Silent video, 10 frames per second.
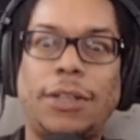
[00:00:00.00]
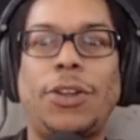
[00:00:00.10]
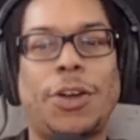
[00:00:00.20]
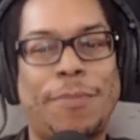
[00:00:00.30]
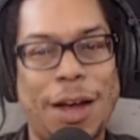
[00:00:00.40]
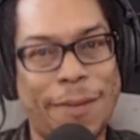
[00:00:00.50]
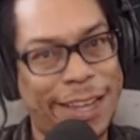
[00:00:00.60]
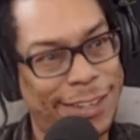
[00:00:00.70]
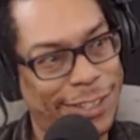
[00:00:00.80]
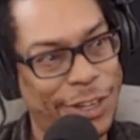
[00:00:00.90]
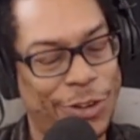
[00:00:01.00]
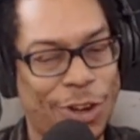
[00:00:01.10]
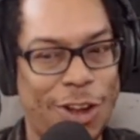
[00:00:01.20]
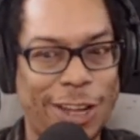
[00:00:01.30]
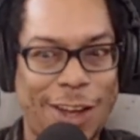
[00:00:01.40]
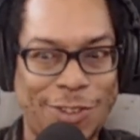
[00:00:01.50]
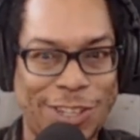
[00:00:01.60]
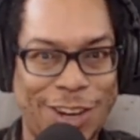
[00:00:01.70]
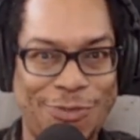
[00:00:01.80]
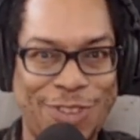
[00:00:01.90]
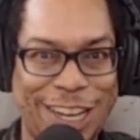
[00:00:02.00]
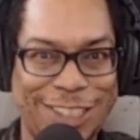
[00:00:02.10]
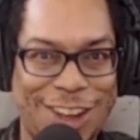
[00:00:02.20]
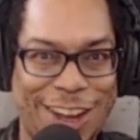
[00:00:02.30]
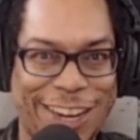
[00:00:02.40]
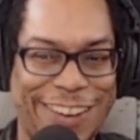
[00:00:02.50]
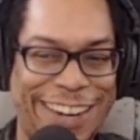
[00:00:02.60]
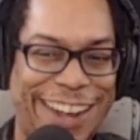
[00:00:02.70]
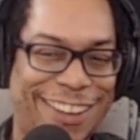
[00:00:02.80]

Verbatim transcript: Look, Mom, I can see you're calling. Obviously, I don't feel like talking right now.